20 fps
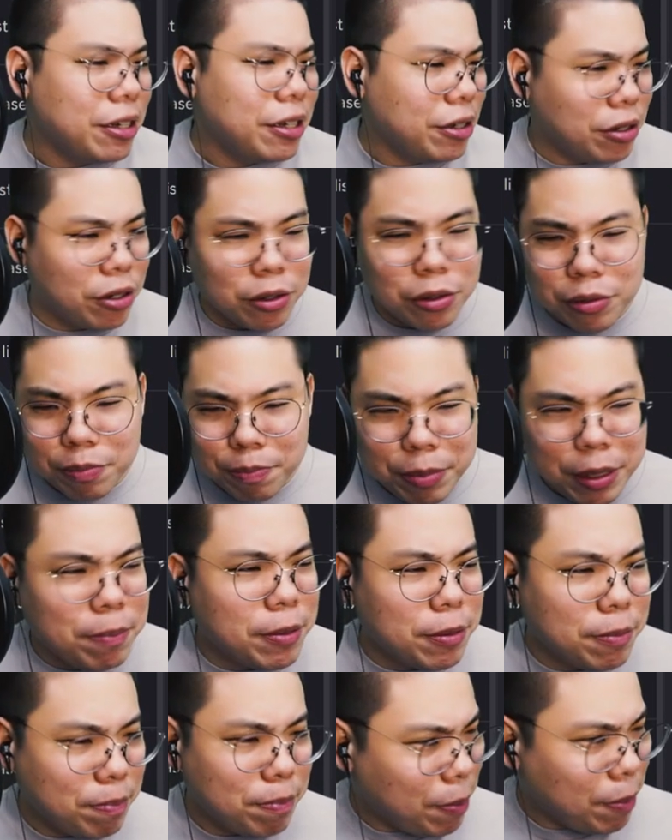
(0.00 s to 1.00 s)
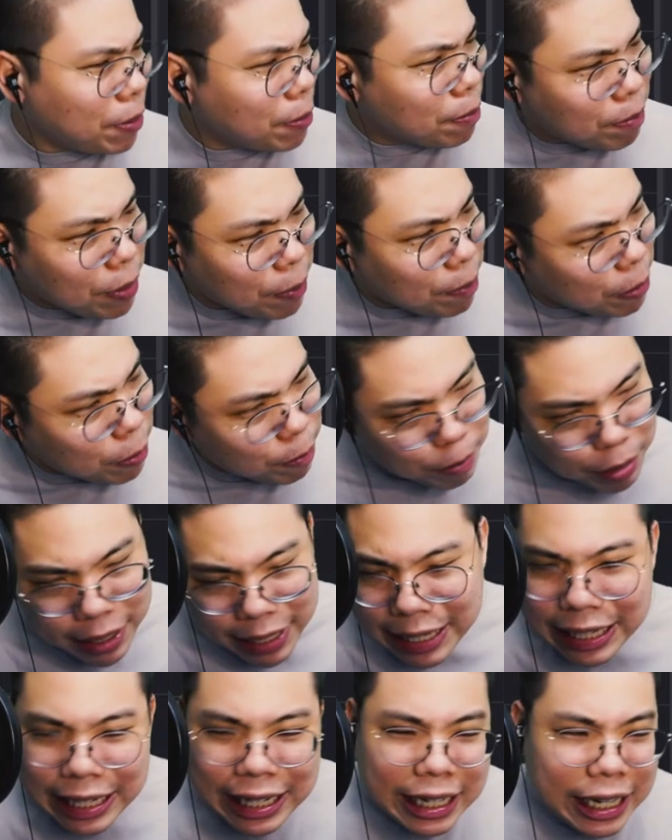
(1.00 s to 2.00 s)
You know, people people people play
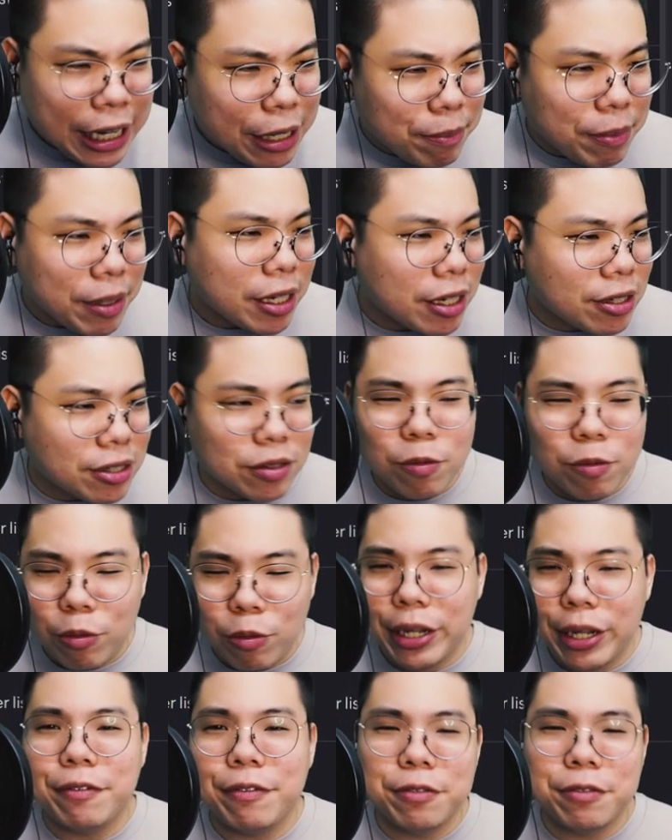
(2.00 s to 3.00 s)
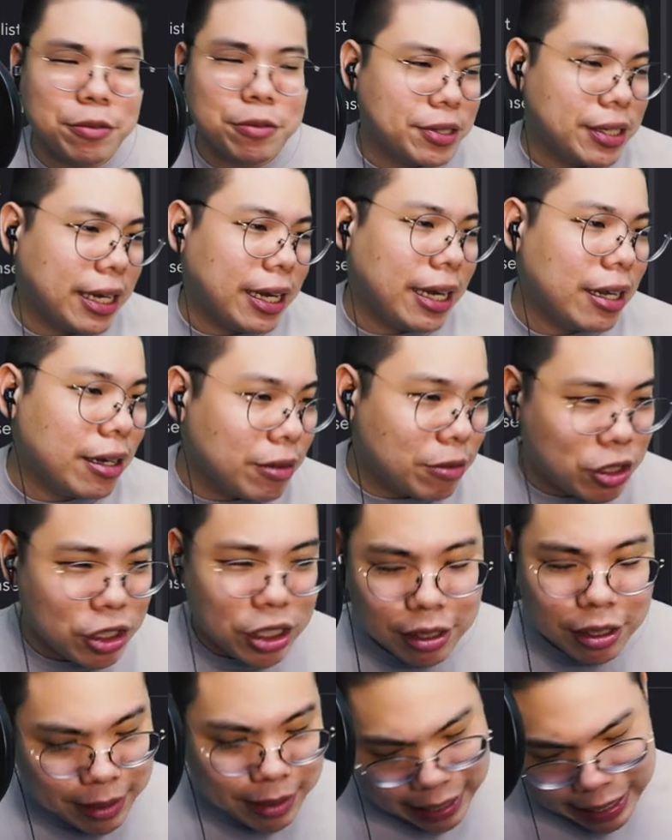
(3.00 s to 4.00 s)
Nikke because of waifus and jiggle
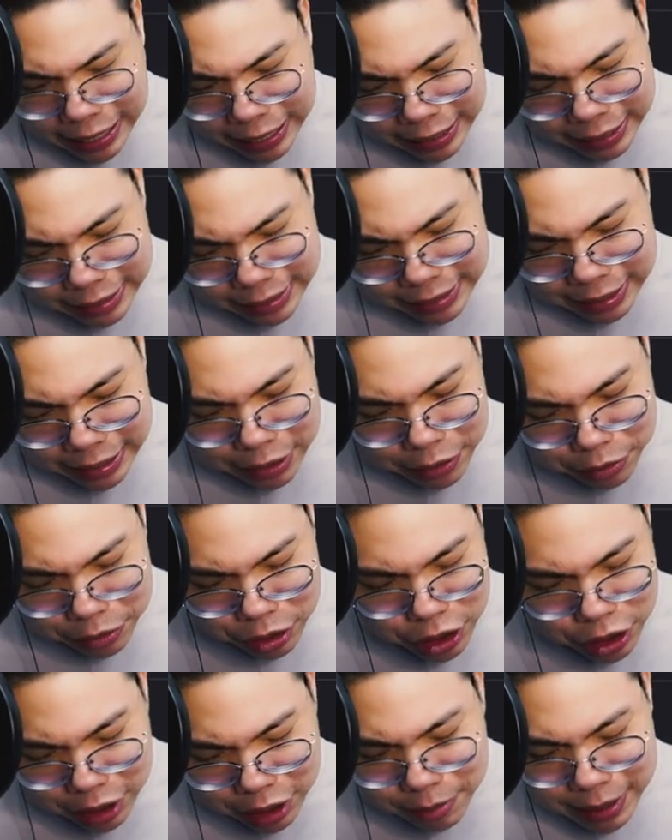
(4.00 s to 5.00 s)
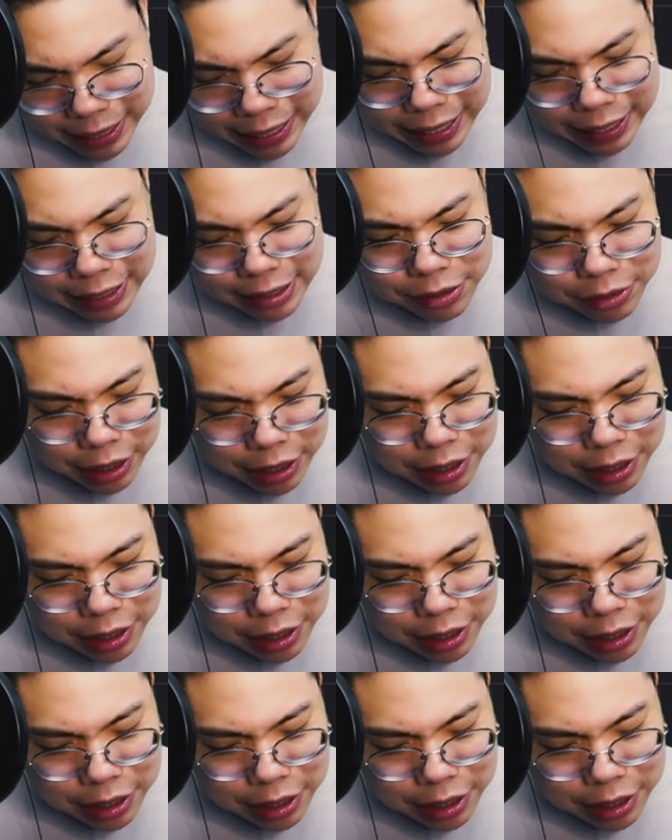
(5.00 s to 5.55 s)
mechanics. I know jiggle mechanics, right?